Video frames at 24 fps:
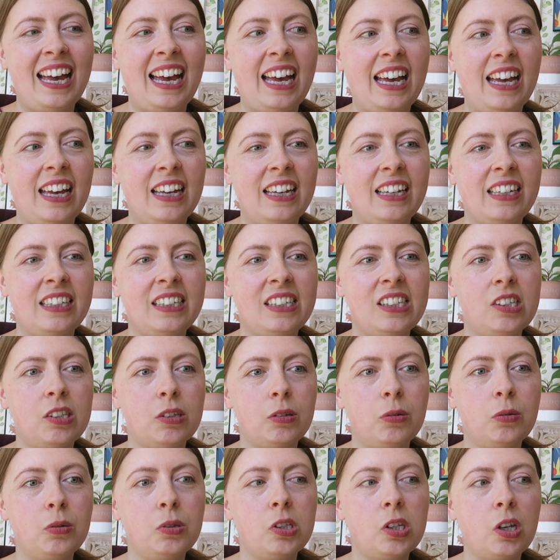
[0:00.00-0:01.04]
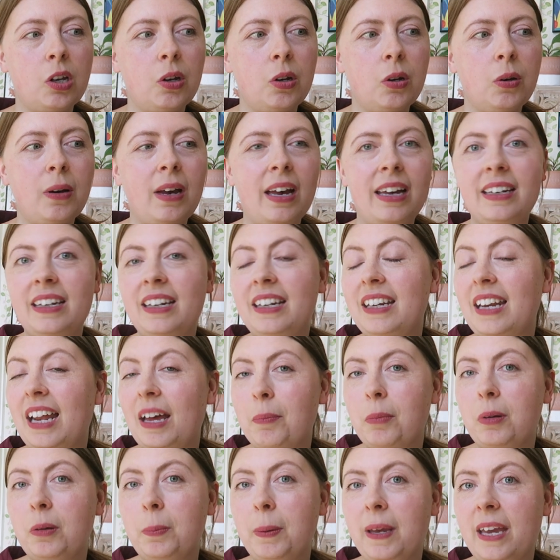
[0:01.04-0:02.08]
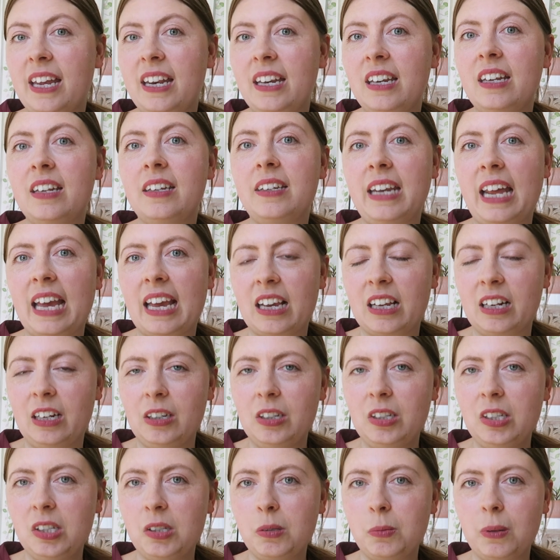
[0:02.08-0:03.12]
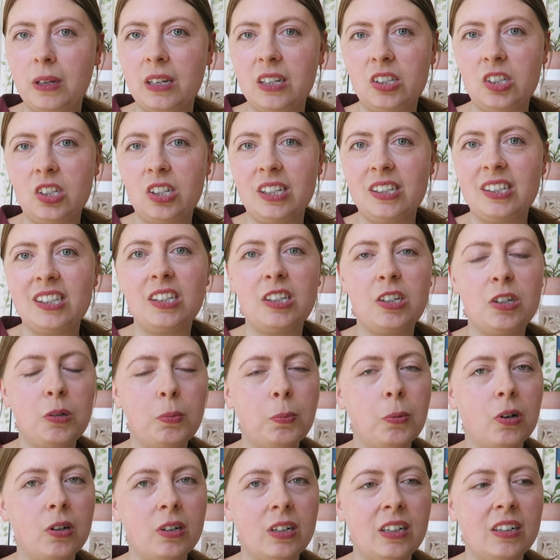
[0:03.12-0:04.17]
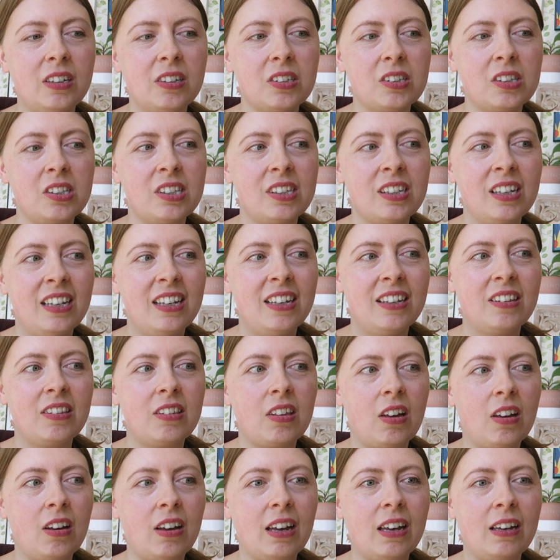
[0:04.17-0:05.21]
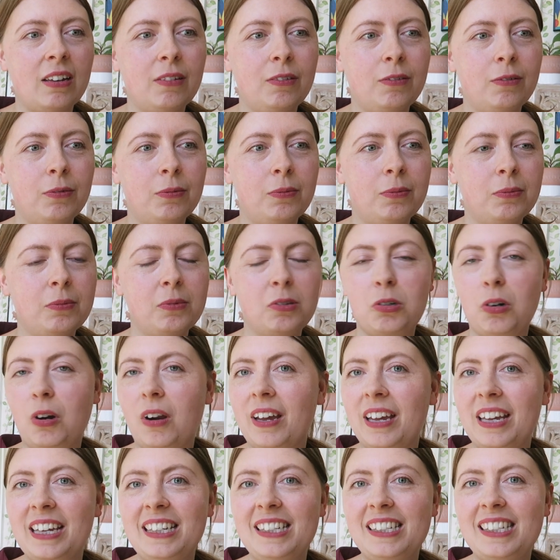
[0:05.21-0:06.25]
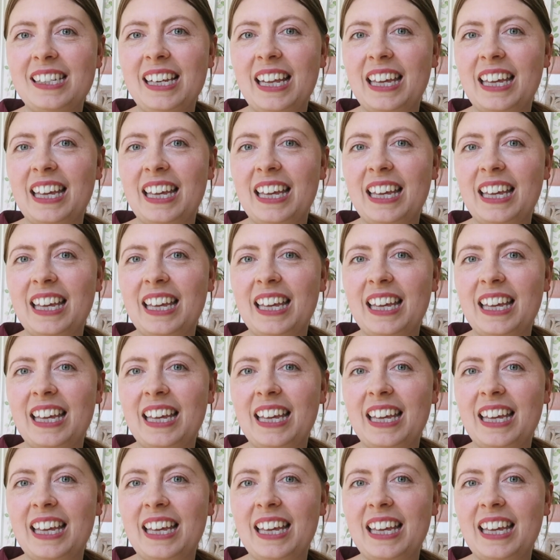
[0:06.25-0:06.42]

and also an enamel pin necklace, which is a new product that I've tried.